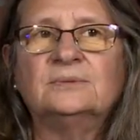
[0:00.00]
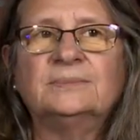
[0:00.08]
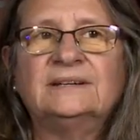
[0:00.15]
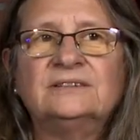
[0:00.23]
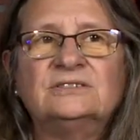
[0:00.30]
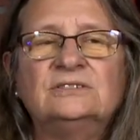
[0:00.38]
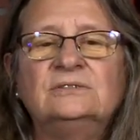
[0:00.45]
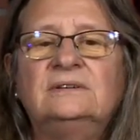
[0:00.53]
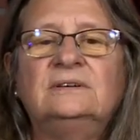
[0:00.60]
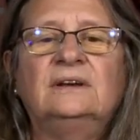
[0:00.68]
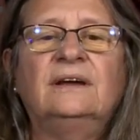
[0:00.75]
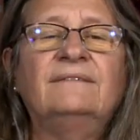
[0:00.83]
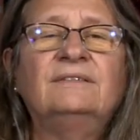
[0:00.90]
because you
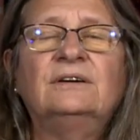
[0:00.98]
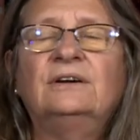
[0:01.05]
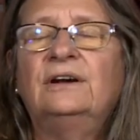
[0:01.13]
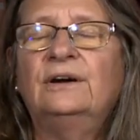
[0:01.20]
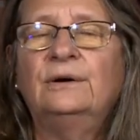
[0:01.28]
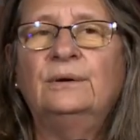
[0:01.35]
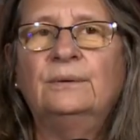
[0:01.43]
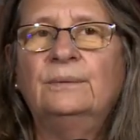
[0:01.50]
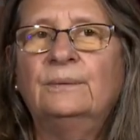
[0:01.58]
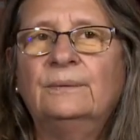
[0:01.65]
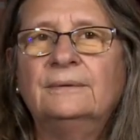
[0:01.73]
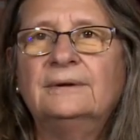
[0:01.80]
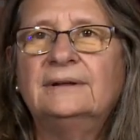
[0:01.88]
never
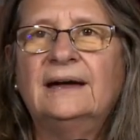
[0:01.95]
know